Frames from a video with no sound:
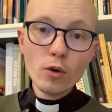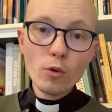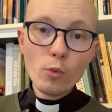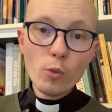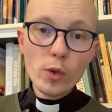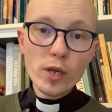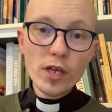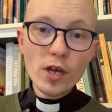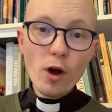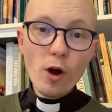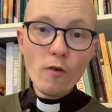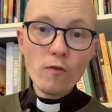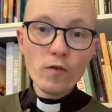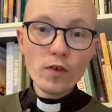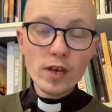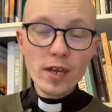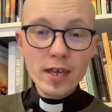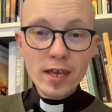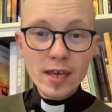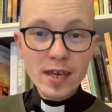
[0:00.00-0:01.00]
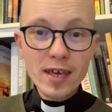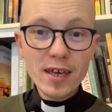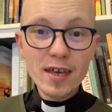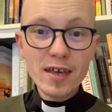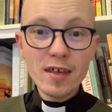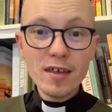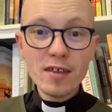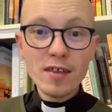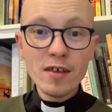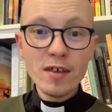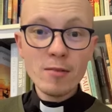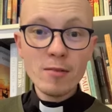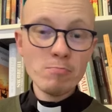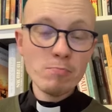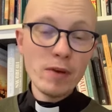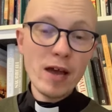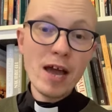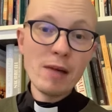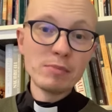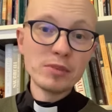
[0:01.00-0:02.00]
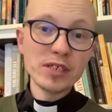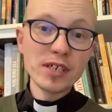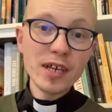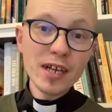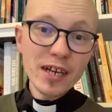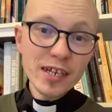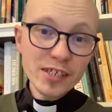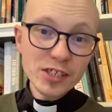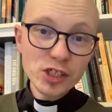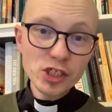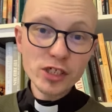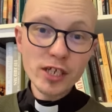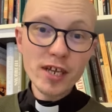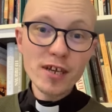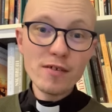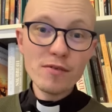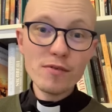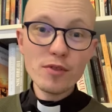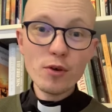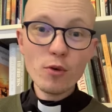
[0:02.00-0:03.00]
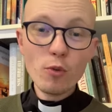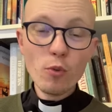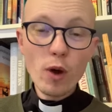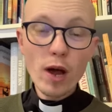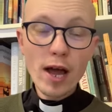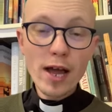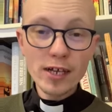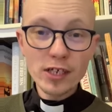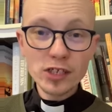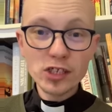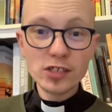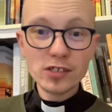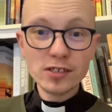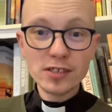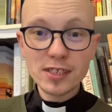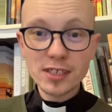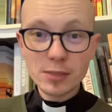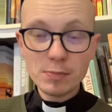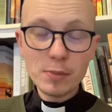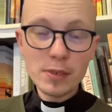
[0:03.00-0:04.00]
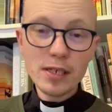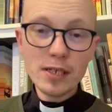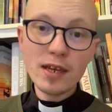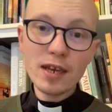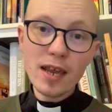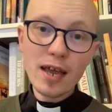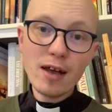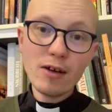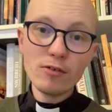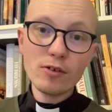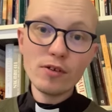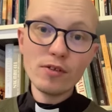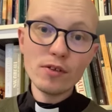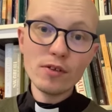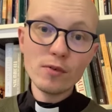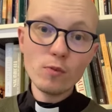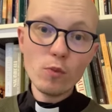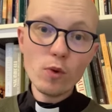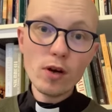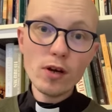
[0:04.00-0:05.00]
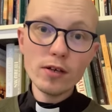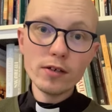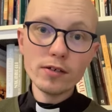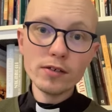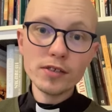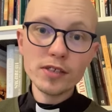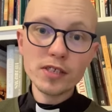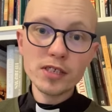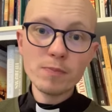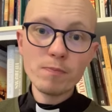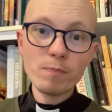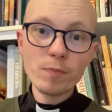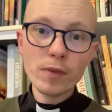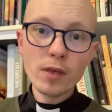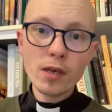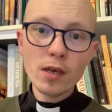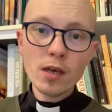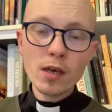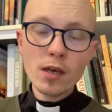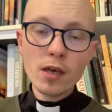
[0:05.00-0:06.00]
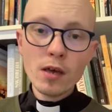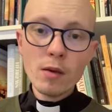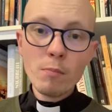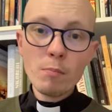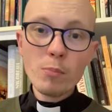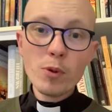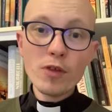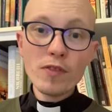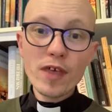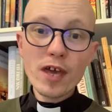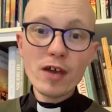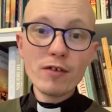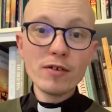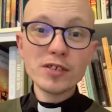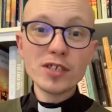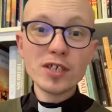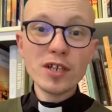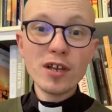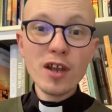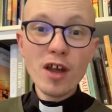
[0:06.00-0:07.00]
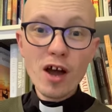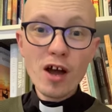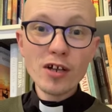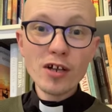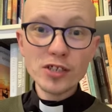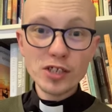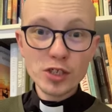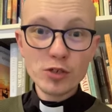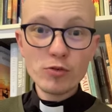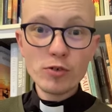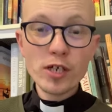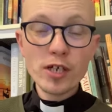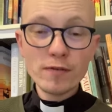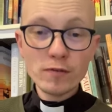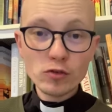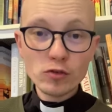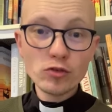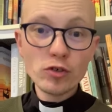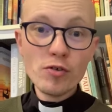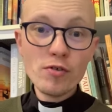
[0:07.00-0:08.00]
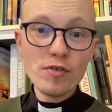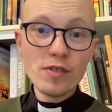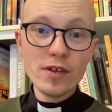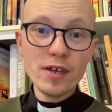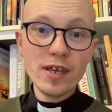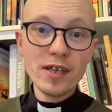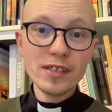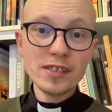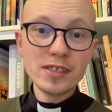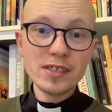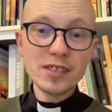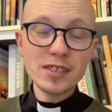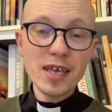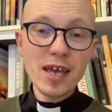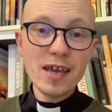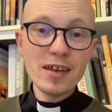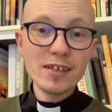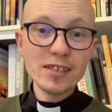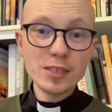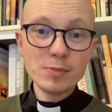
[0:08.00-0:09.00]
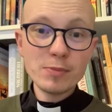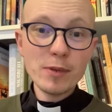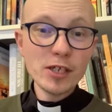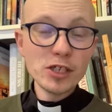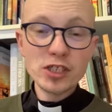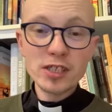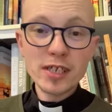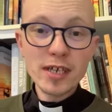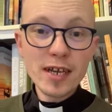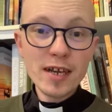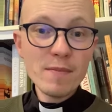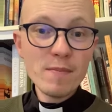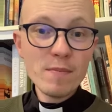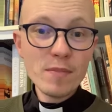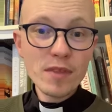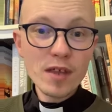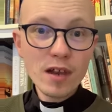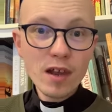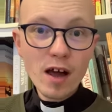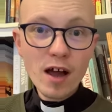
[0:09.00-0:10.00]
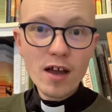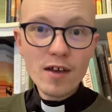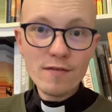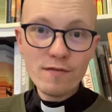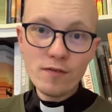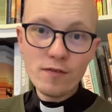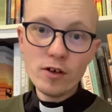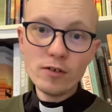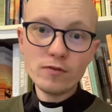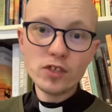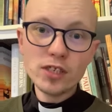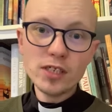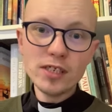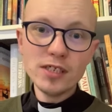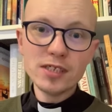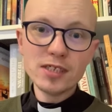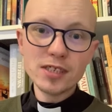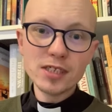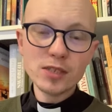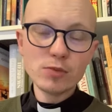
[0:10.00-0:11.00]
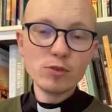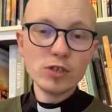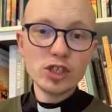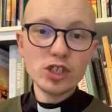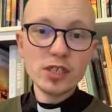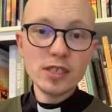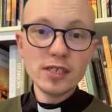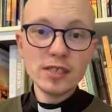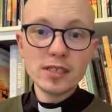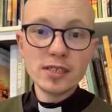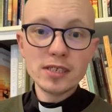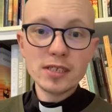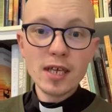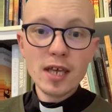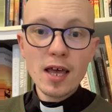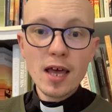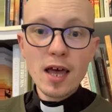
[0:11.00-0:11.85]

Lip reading: We often hear, perhaps a cliche, that actions speak louder than words. But there is a large degree of truth in it, and especially in the life of Jesus, which is